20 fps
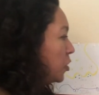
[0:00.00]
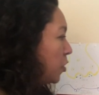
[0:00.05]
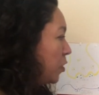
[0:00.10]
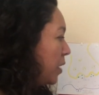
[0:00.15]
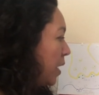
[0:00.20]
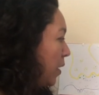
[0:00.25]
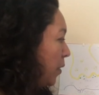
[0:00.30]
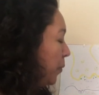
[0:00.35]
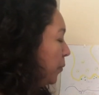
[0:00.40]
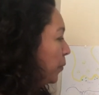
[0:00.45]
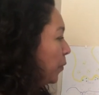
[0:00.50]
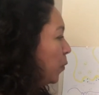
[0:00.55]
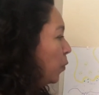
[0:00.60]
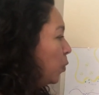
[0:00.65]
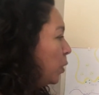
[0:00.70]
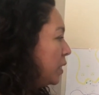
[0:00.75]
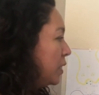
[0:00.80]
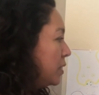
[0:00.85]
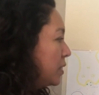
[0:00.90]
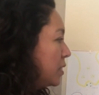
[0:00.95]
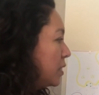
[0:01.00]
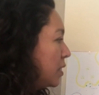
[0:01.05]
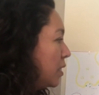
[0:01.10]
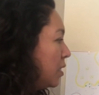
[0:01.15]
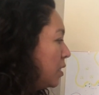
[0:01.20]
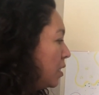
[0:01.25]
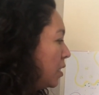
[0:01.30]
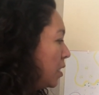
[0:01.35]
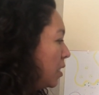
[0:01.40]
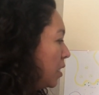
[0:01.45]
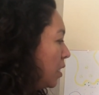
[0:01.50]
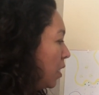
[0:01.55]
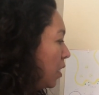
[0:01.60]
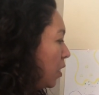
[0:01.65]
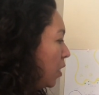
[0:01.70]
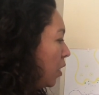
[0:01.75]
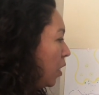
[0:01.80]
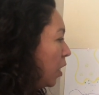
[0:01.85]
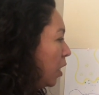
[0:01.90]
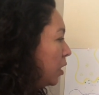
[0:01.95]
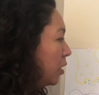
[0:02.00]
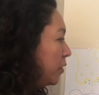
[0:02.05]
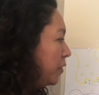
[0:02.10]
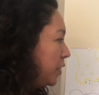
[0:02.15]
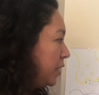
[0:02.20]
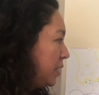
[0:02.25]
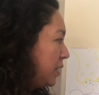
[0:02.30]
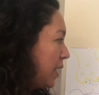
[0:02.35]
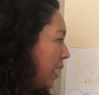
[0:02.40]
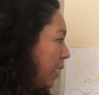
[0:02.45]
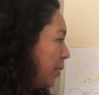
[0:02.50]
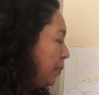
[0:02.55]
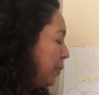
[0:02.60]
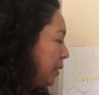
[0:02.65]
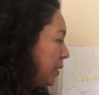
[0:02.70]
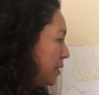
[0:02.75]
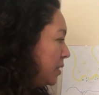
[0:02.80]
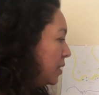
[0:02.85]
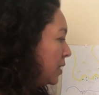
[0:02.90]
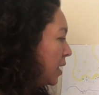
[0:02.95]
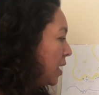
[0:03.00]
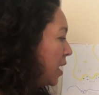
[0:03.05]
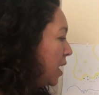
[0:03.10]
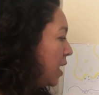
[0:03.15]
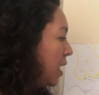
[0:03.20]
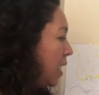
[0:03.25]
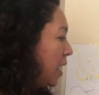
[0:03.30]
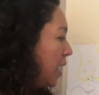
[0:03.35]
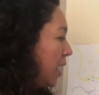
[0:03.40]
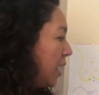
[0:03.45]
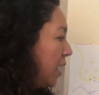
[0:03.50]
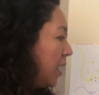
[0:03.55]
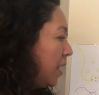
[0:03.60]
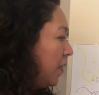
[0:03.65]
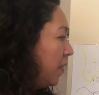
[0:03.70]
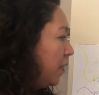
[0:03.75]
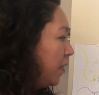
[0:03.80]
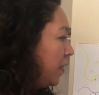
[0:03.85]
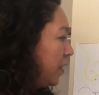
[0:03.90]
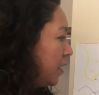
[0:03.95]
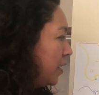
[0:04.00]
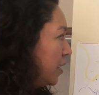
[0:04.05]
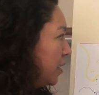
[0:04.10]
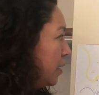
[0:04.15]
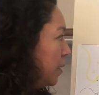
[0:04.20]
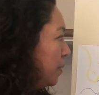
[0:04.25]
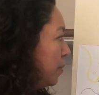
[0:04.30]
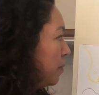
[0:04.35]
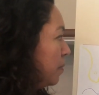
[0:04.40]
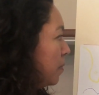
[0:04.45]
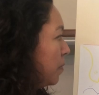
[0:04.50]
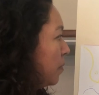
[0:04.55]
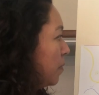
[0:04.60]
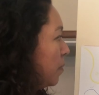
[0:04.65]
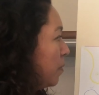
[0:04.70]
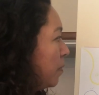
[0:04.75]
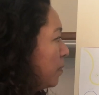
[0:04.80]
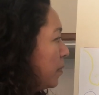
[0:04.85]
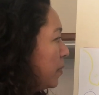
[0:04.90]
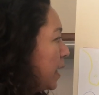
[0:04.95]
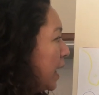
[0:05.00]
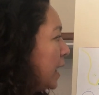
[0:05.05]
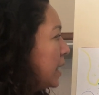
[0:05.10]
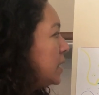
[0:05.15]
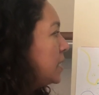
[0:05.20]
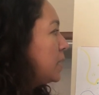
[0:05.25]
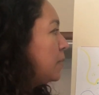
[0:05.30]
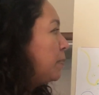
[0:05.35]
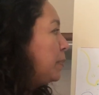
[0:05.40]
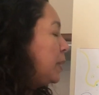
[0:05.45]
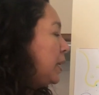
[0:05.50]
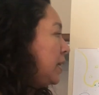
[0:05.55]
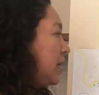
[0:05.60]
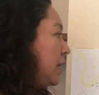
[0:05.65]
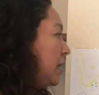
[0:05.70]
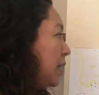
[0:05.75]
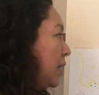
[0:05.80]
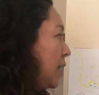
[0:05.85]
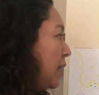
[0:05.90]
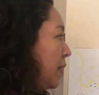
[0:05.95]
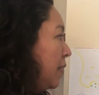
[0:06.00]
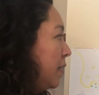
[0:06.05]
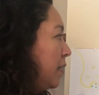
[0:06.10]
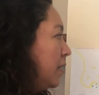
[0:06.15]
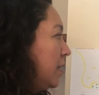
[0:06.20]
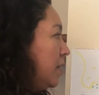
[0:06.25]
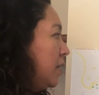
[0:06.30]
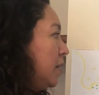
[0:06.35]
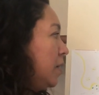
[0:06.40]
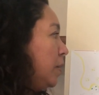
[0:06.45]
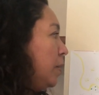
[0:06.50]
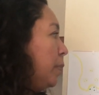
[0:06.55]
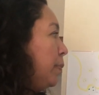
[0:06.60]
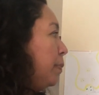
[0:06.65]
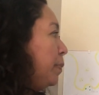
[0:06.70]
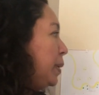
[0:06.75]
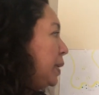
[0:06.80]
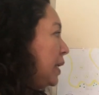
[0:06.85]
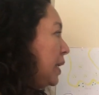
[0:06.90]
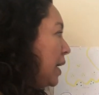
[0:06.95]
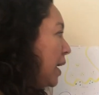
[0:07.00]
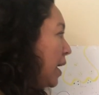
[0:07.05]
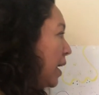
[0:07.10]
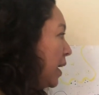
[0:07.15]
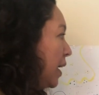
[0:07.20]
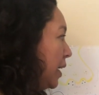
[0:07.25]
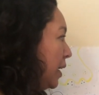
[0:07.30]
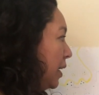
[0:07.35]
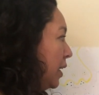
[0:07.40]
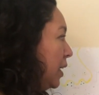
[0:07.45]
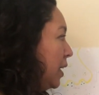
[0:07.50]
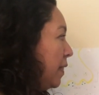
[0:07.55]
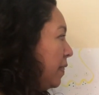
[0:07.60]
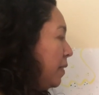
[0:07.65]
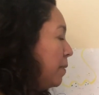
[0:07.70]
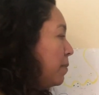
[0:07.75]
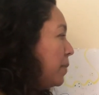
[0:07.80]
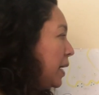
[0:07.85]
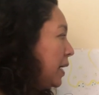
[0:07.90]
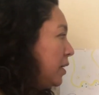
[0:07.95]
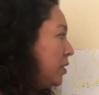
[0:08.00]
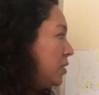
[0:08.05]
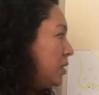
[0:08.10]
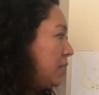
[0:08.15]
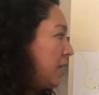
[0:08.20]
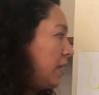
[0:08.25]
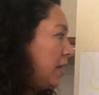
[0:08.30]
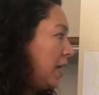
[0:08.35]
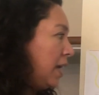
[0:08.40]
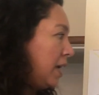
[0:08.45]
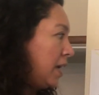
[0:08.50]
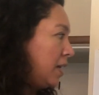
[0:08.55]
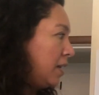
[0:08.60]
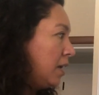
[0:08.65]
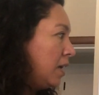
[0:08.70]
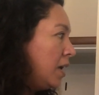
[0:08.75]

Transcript: now, once all of this happens, and the ADP and the PI in the myosin head